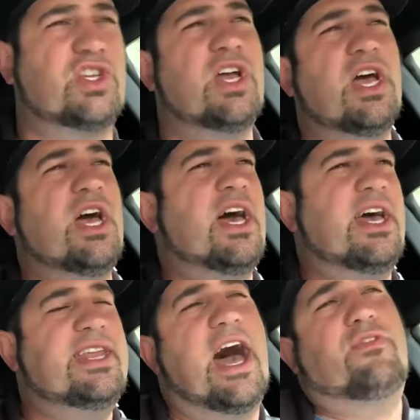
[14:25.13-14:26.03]

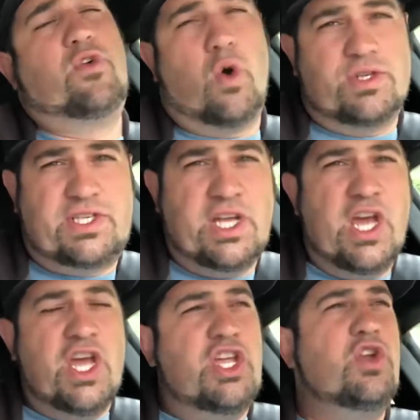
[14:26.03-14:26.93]
Now, of course,
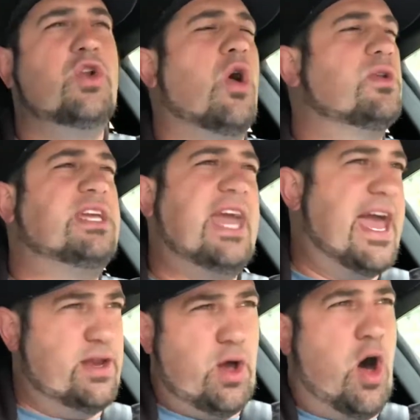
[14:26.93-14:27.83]
you don't
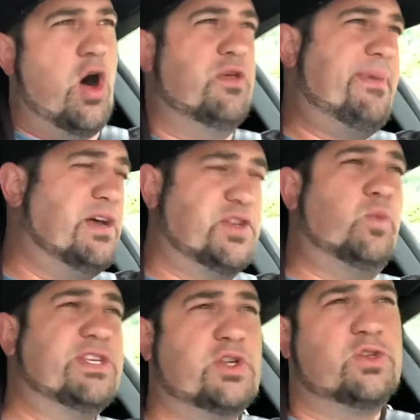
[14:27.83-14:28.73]
get all the bells
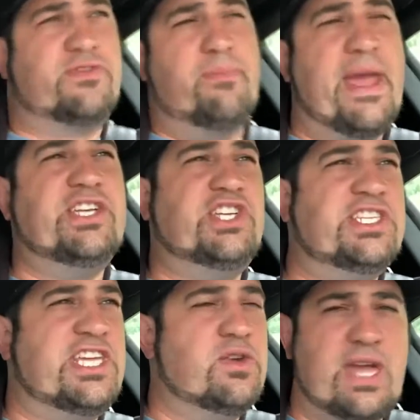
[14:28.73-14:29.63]
and whistles with the base
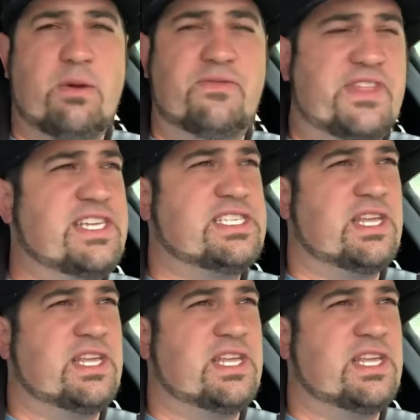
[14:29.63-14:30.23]
GT you get with this.